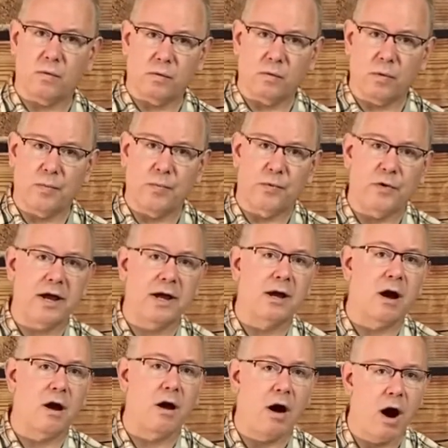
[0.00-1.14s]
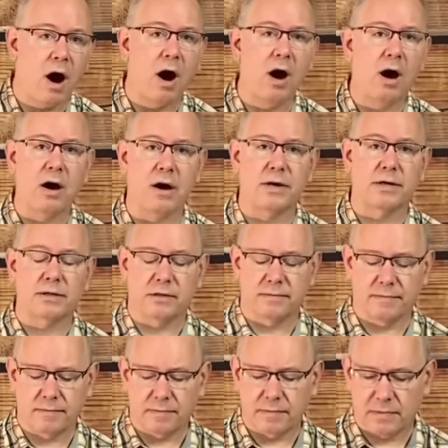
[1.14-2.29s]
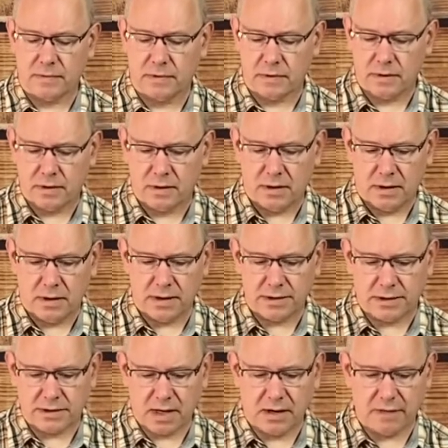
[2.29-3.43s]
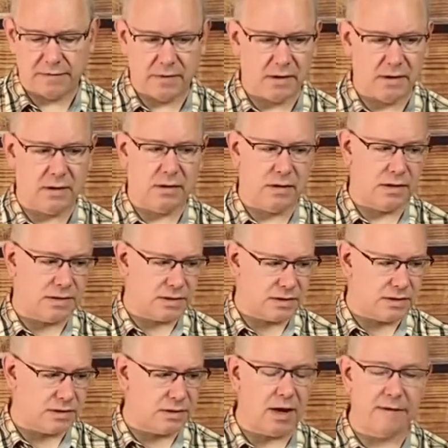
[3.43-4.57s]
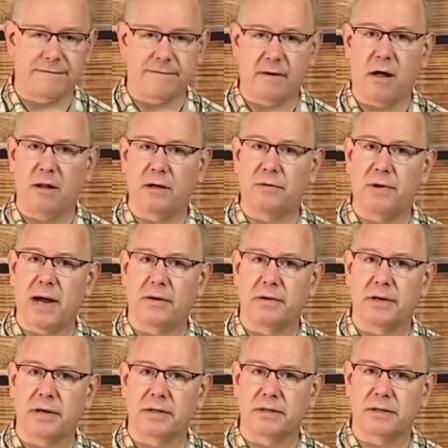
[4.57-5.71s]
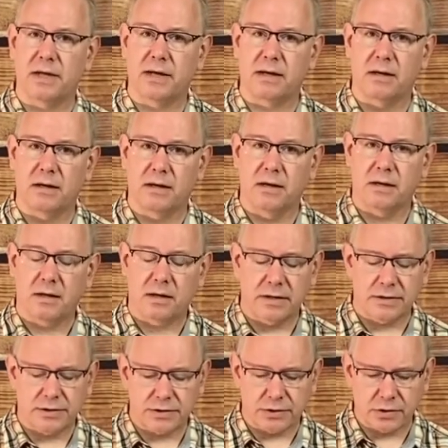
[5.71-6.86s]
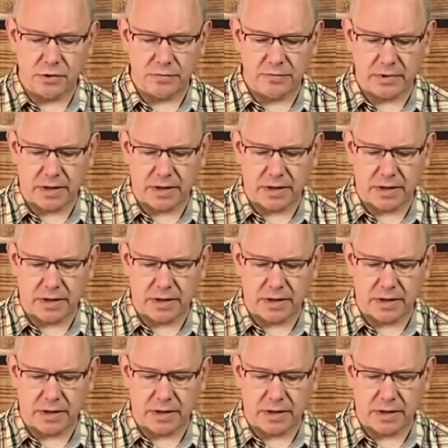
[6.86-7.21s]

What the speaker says: will break our heart instead of the stuff all around us that consumed